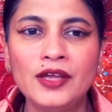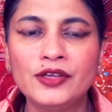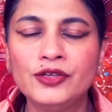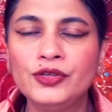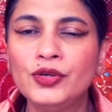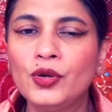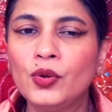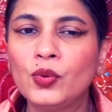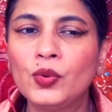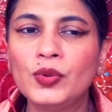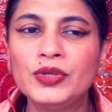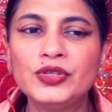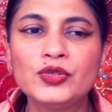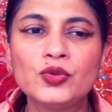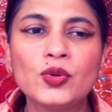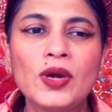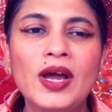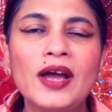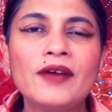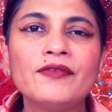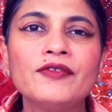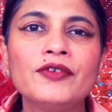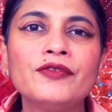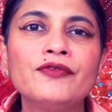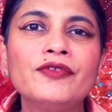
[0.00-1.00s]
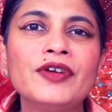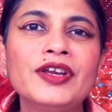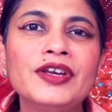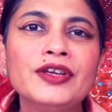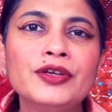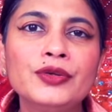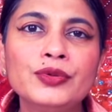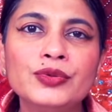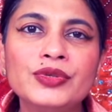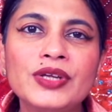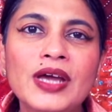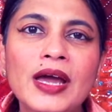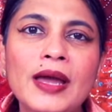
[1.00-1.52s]
you're going to have a very
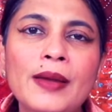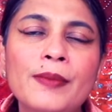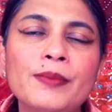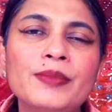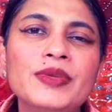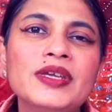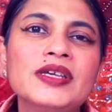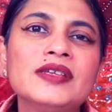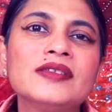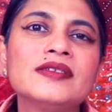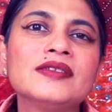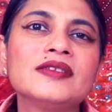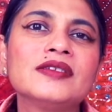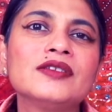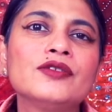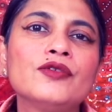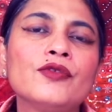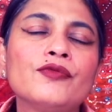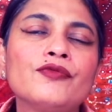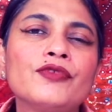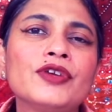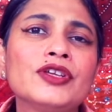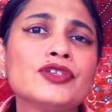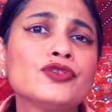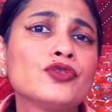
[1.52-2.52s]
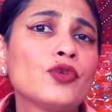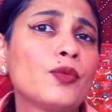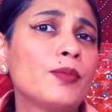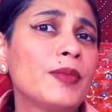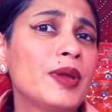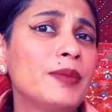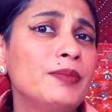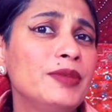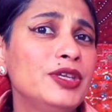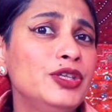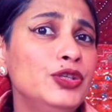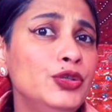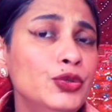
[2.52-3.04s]
good ambience in your friends, or
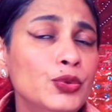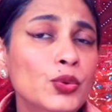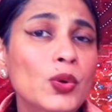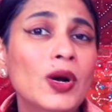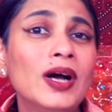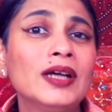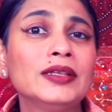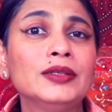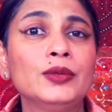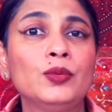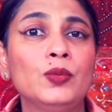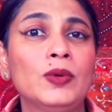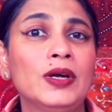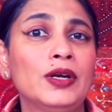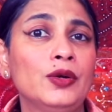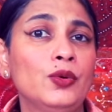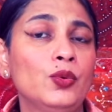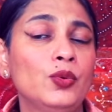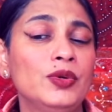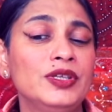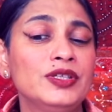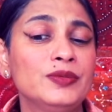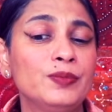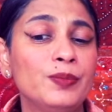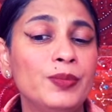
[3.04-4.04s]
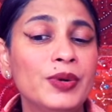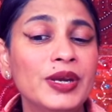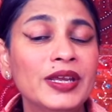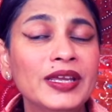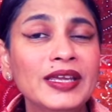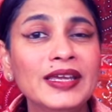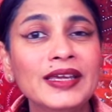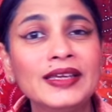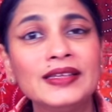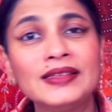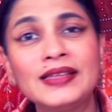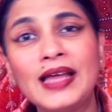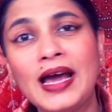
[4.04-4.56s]
maybe you are the one who is
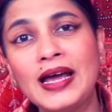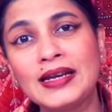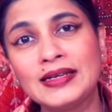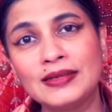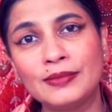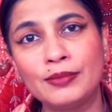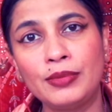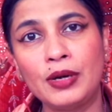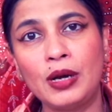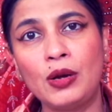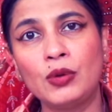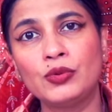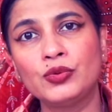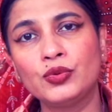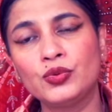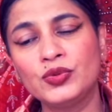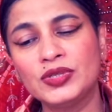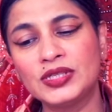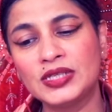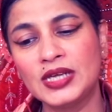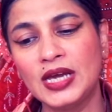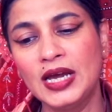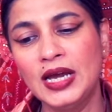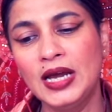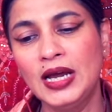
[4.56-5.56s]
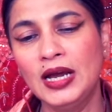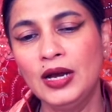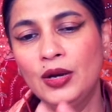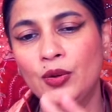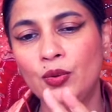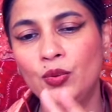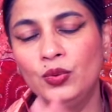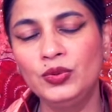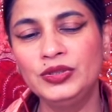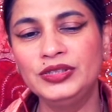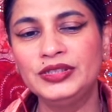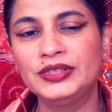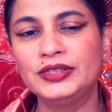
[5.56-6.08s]
bringing that about,
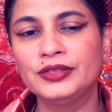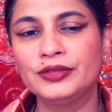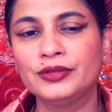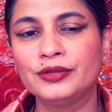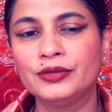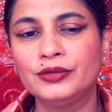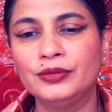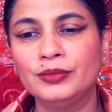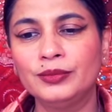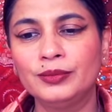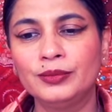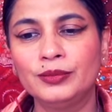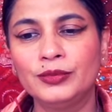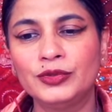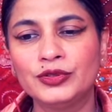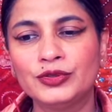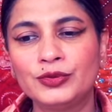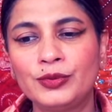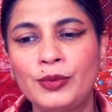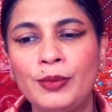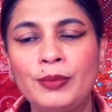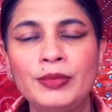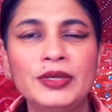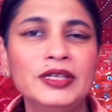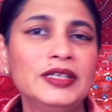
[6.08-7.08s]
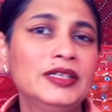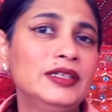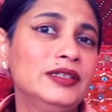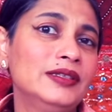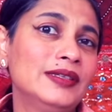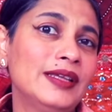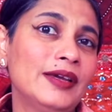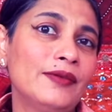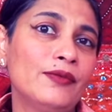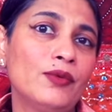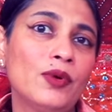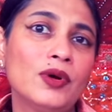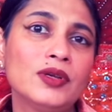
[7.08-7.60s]
who is, you know, most probably
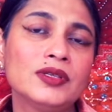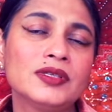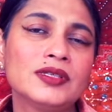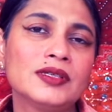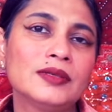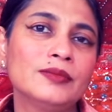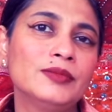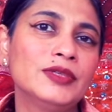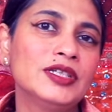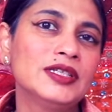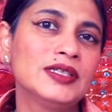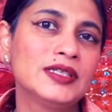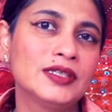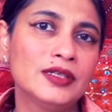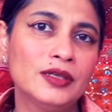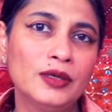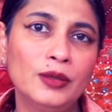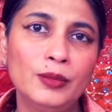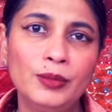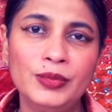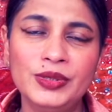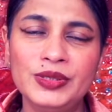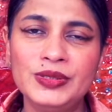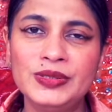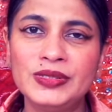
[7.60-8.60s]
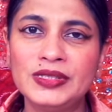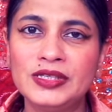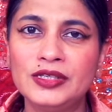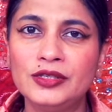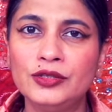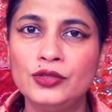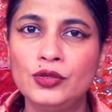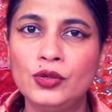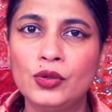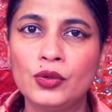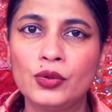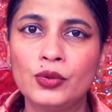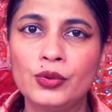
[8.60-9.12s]
there was some disturbance in
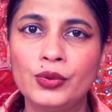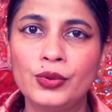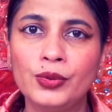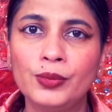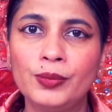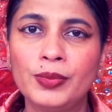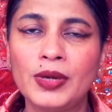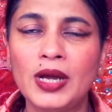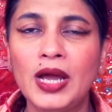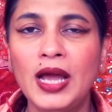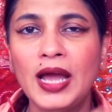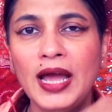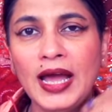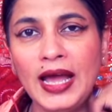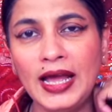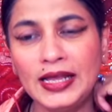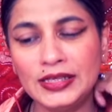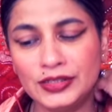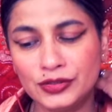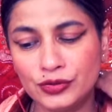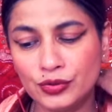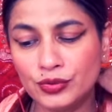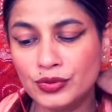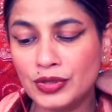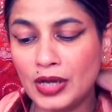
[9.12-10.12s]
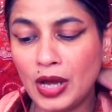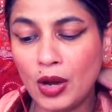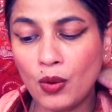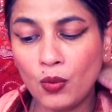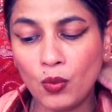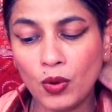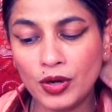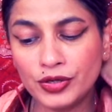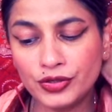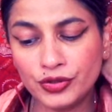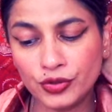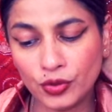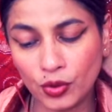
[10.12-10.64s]
your group. And so now
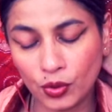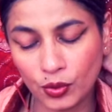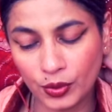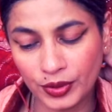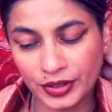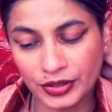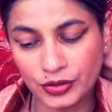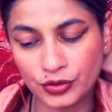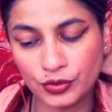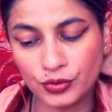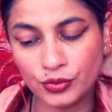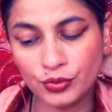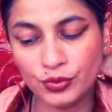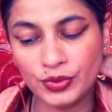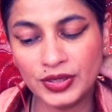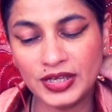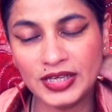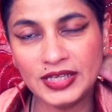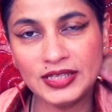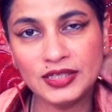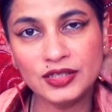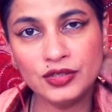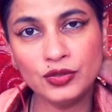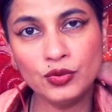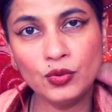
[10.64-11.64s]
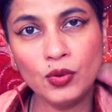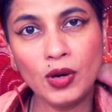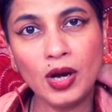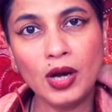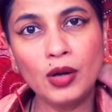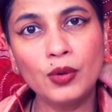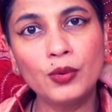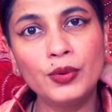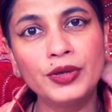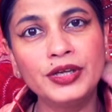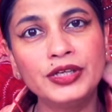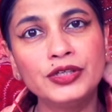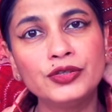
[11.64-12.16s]
what you're going to do is you are
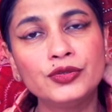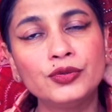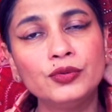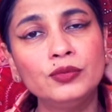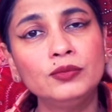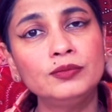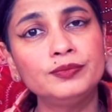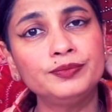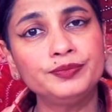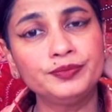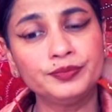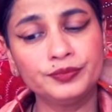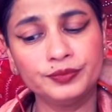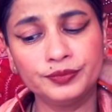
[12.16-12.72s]
going to